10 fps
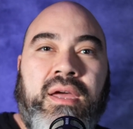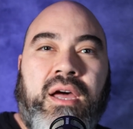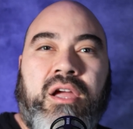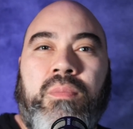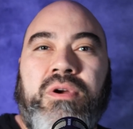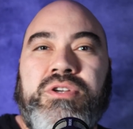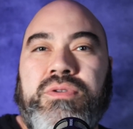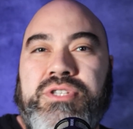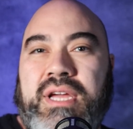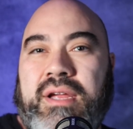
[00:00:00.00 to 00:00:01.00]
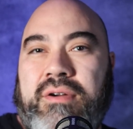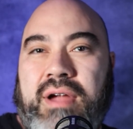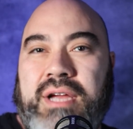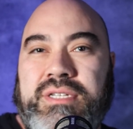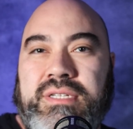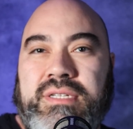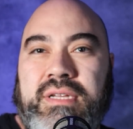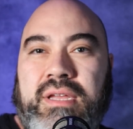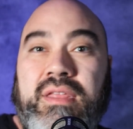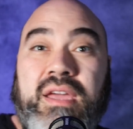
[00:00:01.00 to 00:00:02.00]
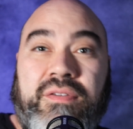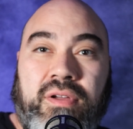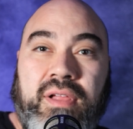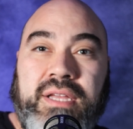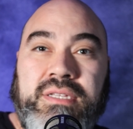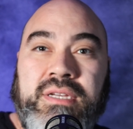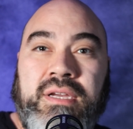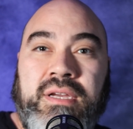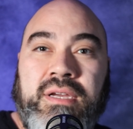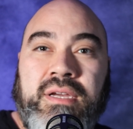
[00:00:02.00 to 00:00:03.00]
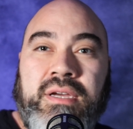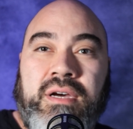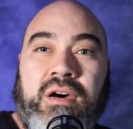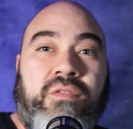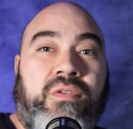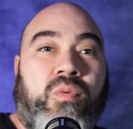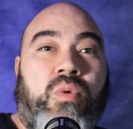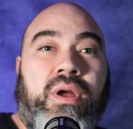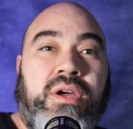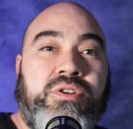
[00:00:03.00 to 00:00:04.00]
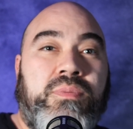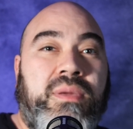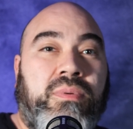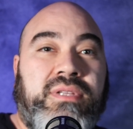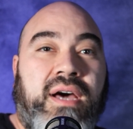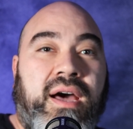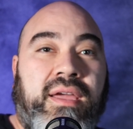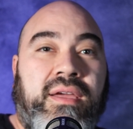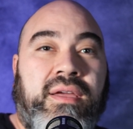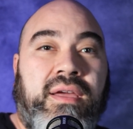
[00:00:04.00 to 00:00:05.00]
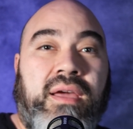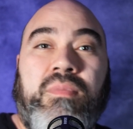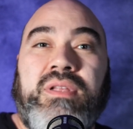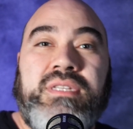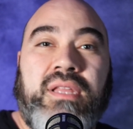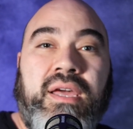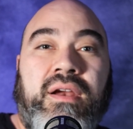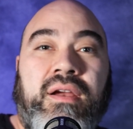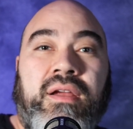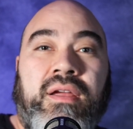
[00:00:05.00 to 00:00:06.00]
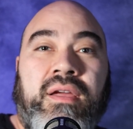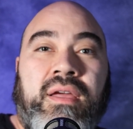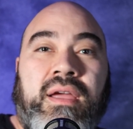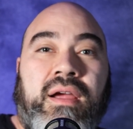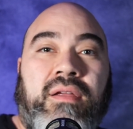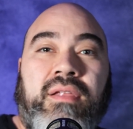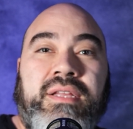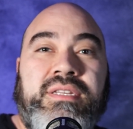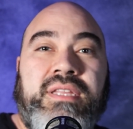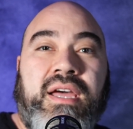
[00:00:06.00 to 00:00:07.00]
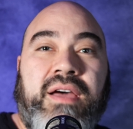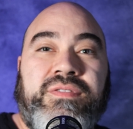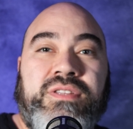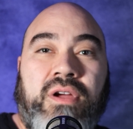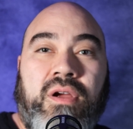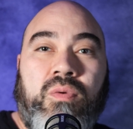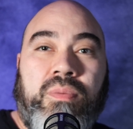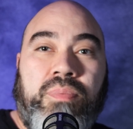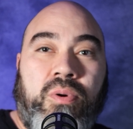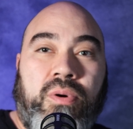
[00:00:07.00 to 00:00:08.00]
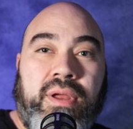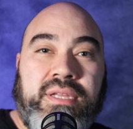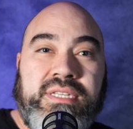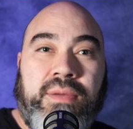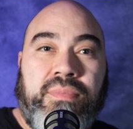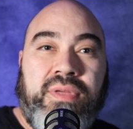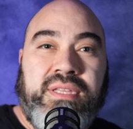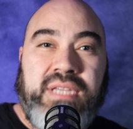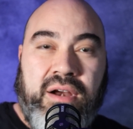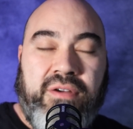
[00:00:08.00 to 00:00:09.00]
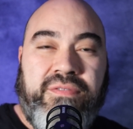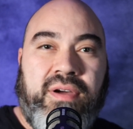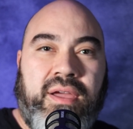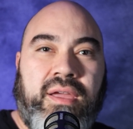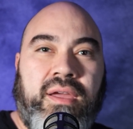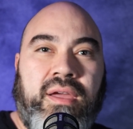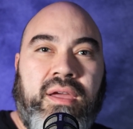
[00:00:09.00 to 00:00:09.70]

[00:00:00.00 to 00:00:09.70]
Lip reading: A commercial jet crashes in the Everglades. Over 100 people die, and months later, airline staff start reporting something terrifying.